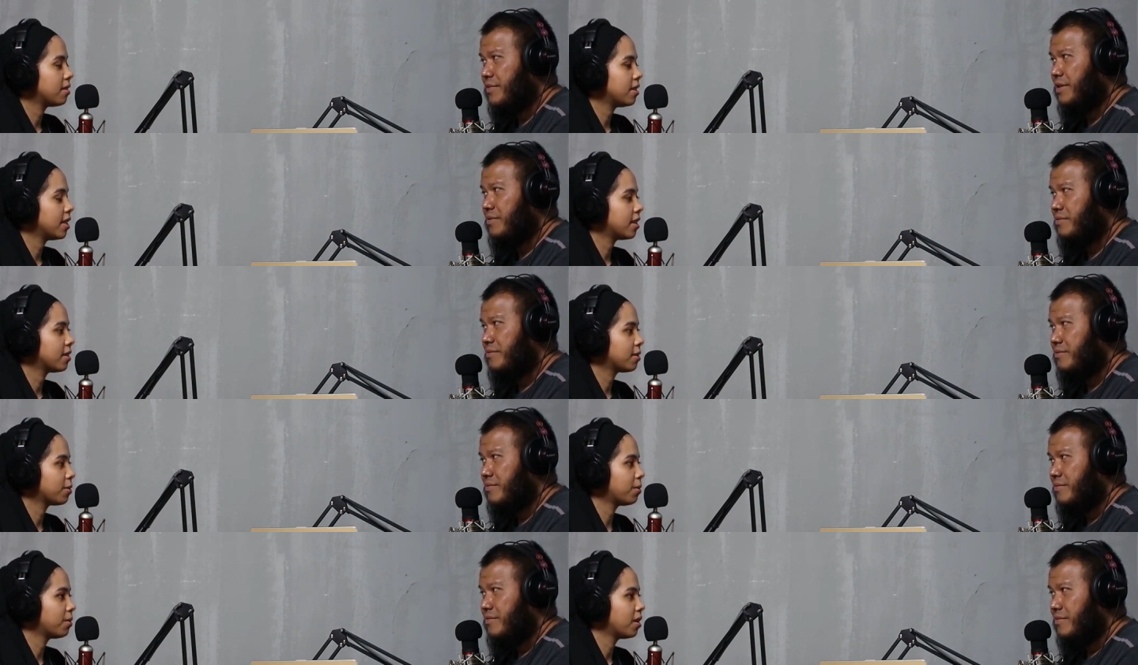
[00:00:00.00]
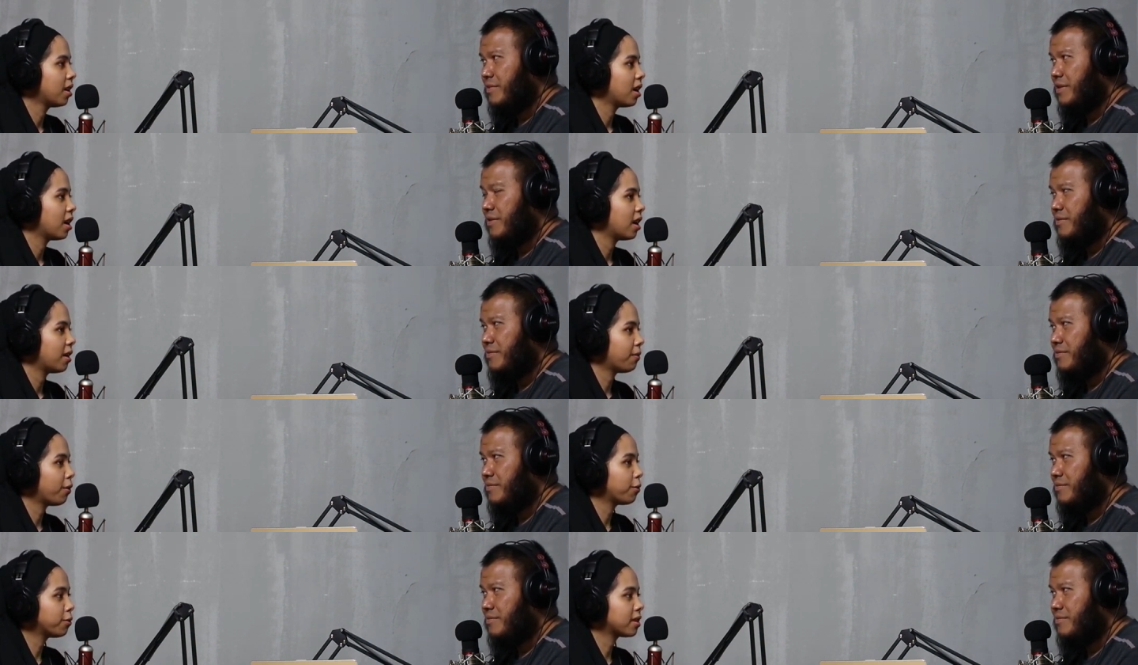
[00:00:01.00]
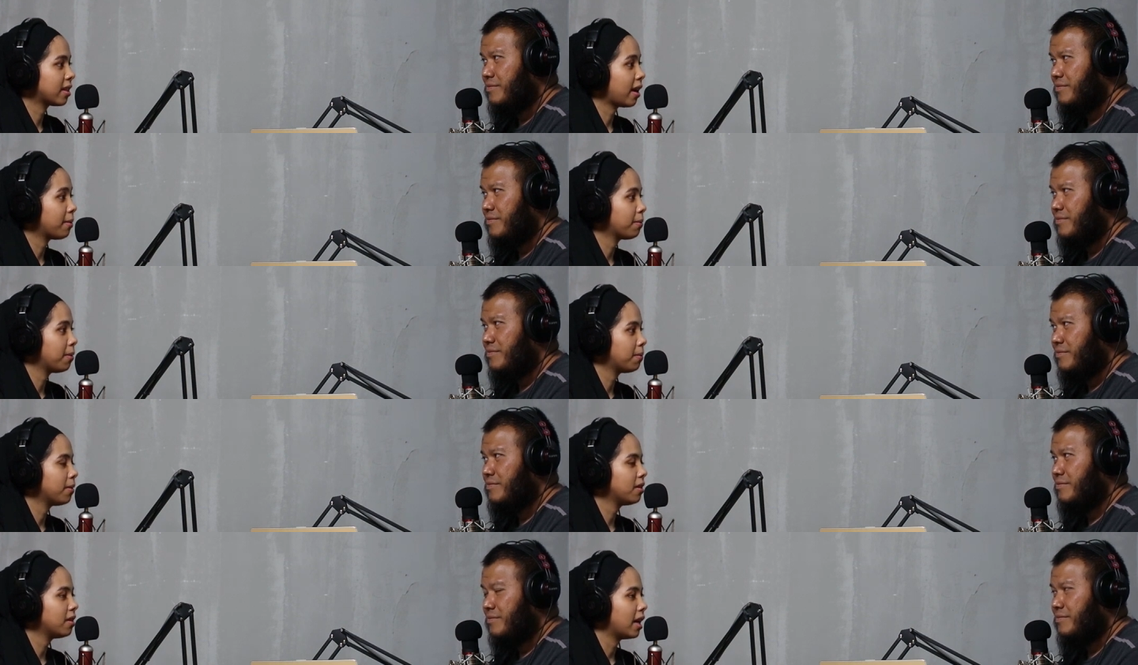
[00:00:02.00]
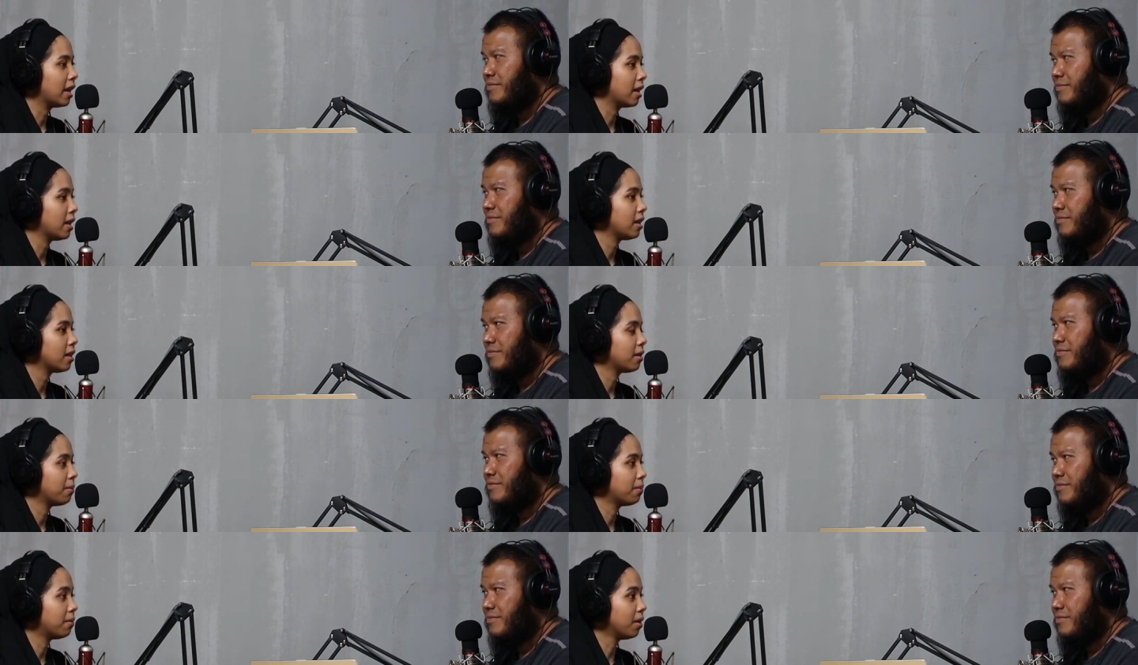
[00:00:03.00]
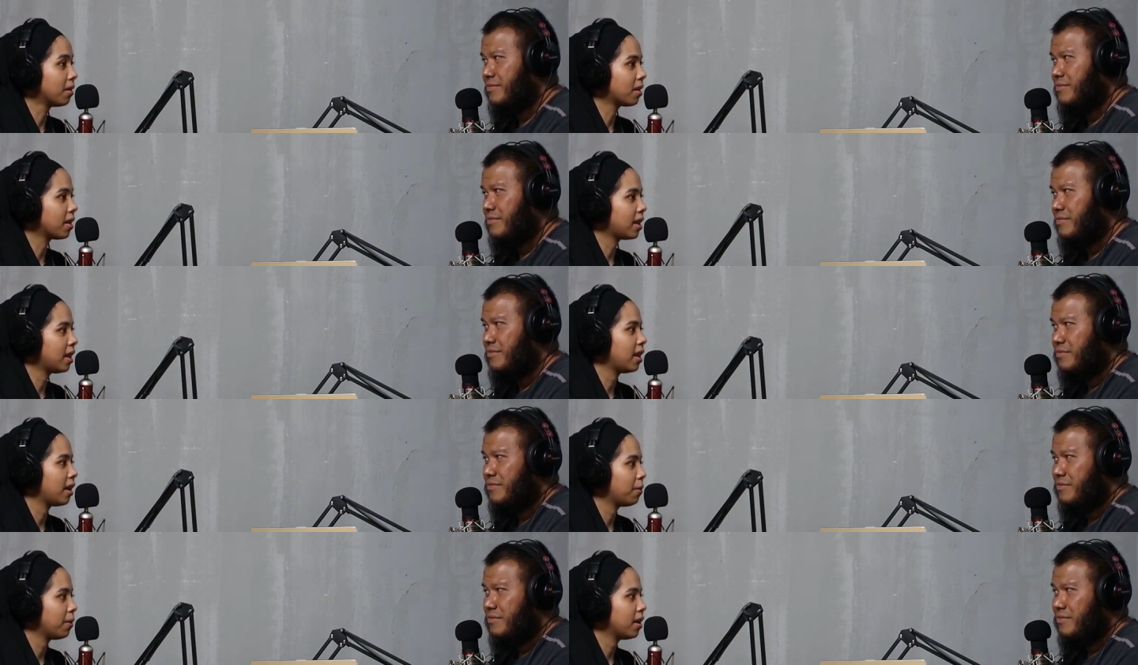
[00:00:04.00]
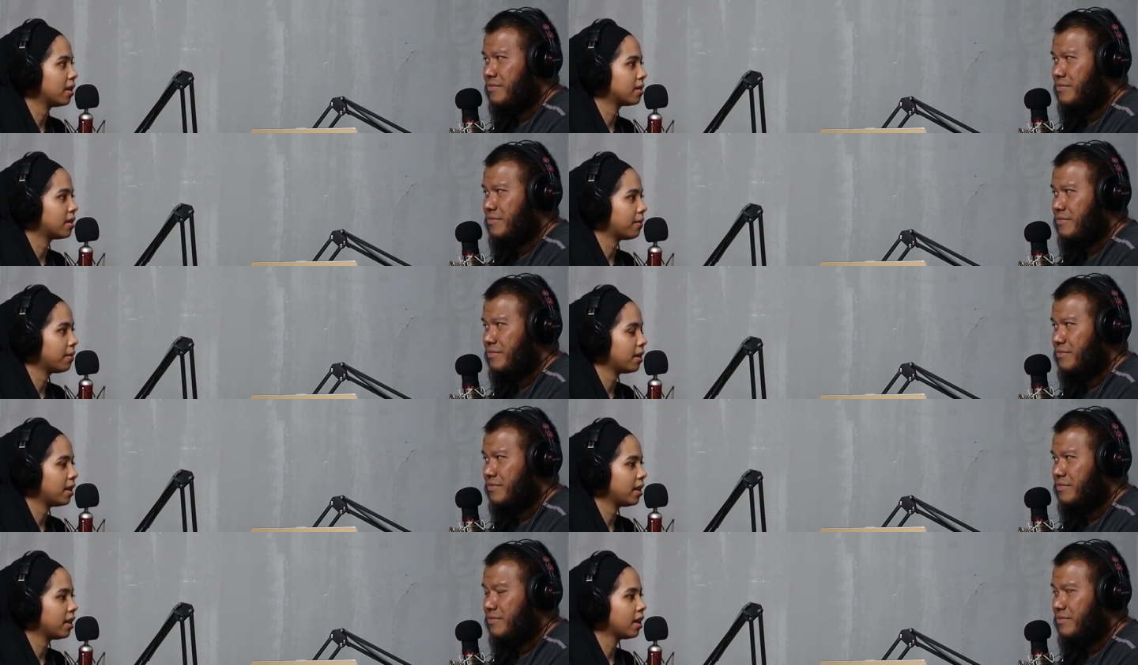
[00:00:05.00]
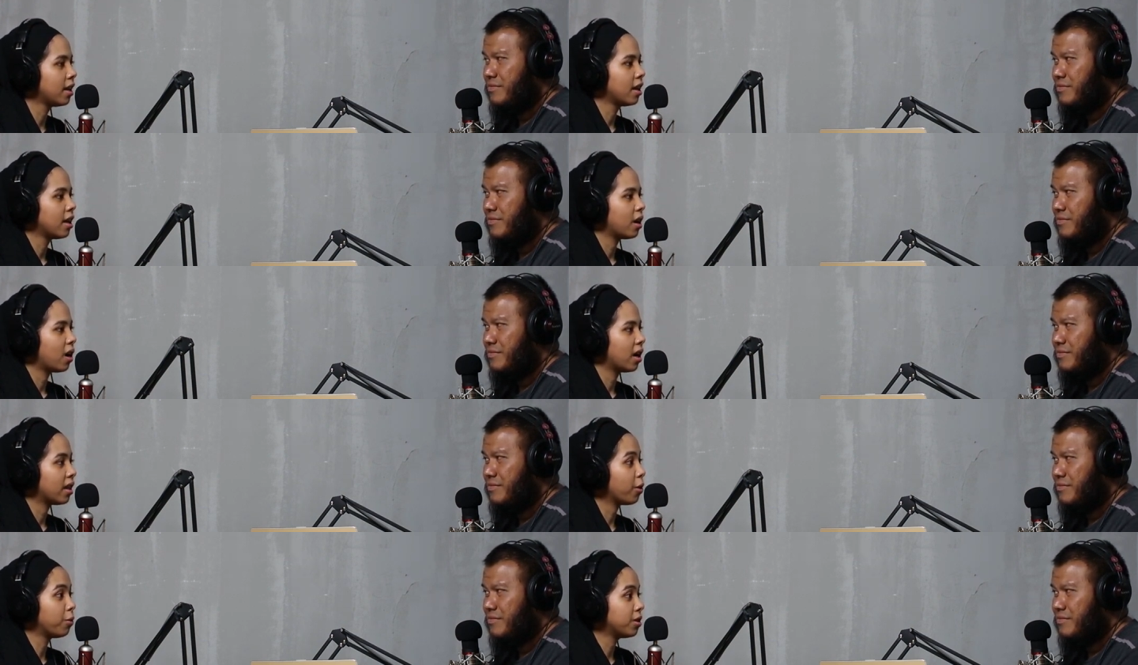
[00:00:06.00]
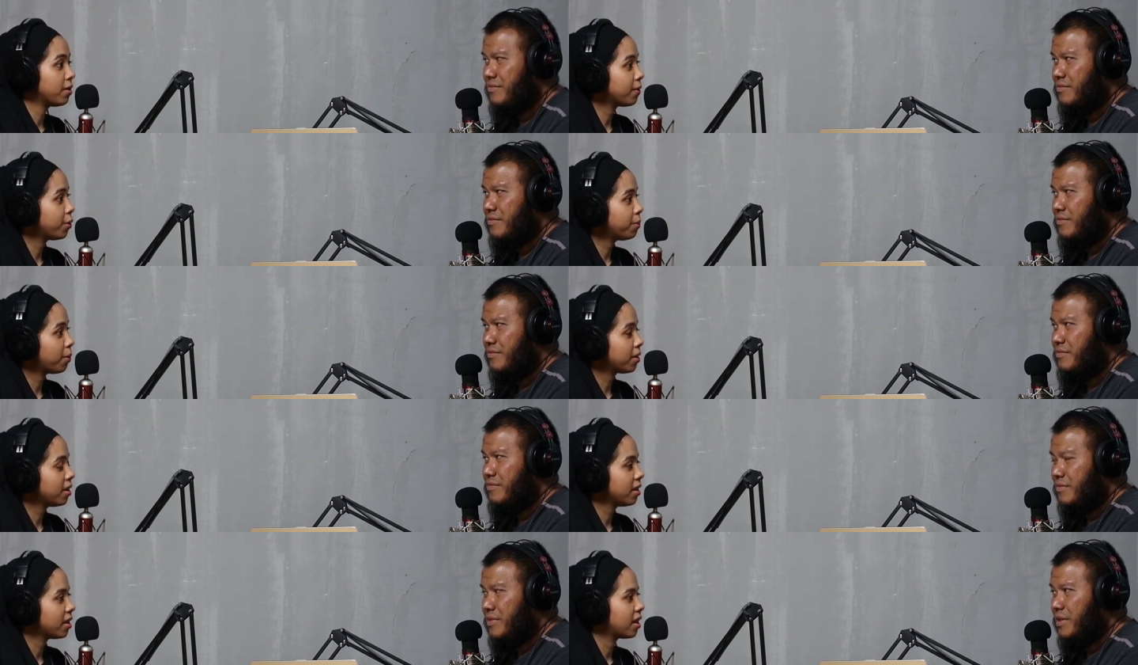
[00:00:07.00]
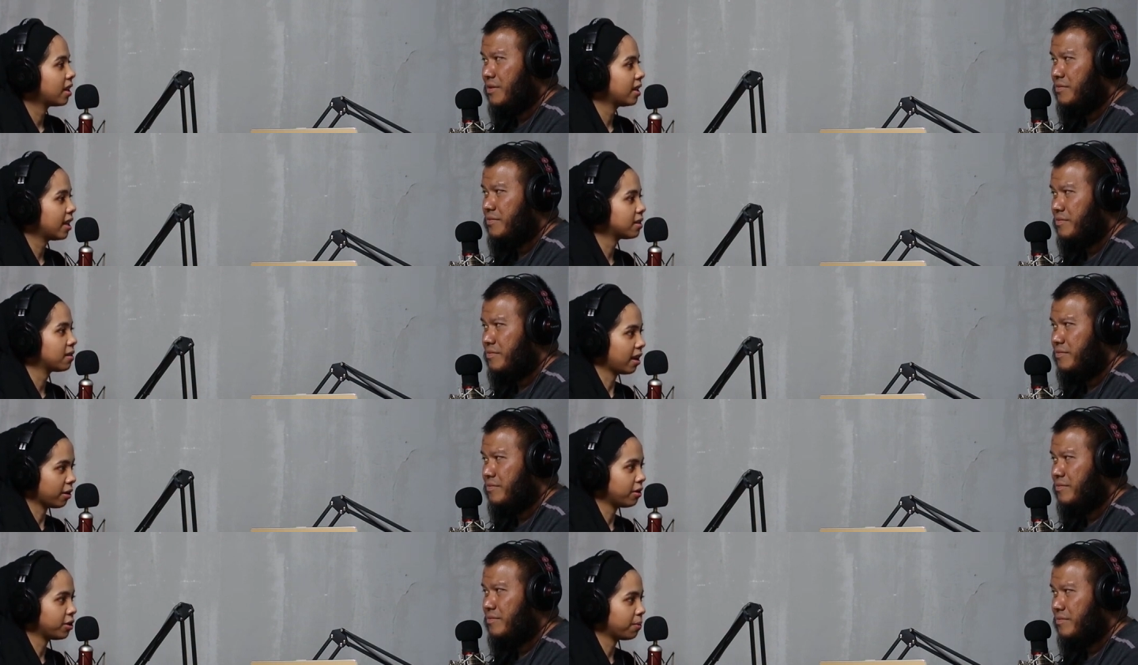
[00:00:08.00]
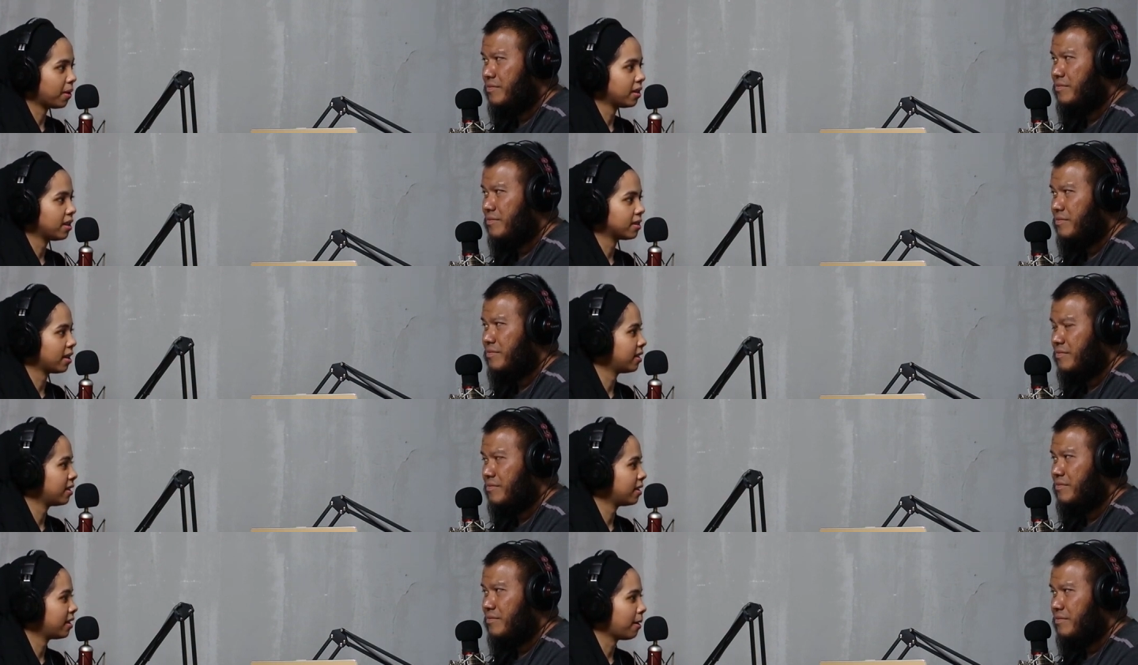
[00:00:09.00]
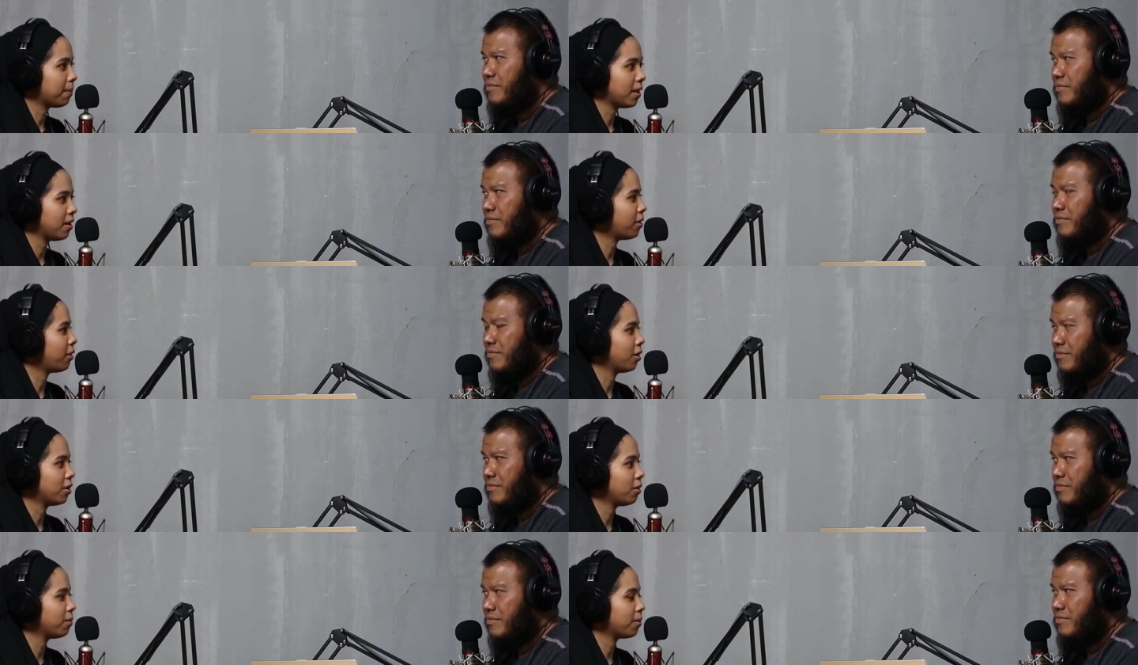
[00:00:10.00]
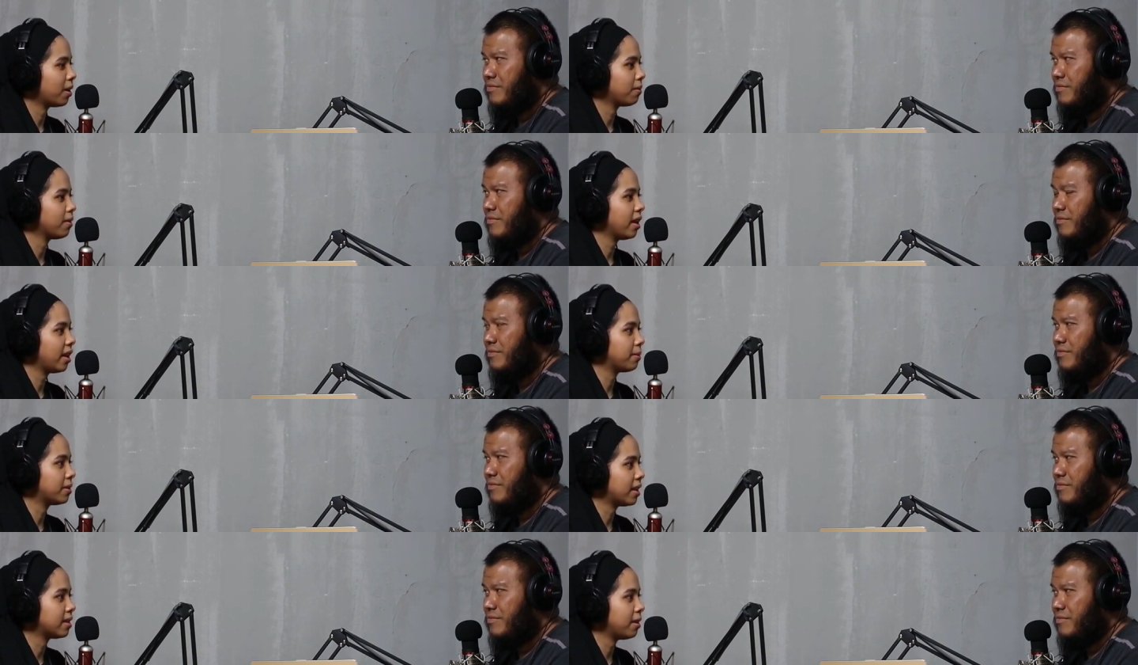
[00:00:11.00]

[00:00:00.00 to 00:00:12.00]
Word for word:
Speaker 1: yeah. yeah so yeah for those type of people i think the the, the key takeaway is definitely uh, take ownership of your own body yeah yes acknowledge your partner is unhappy or mm. how you look whatever mm. it upsets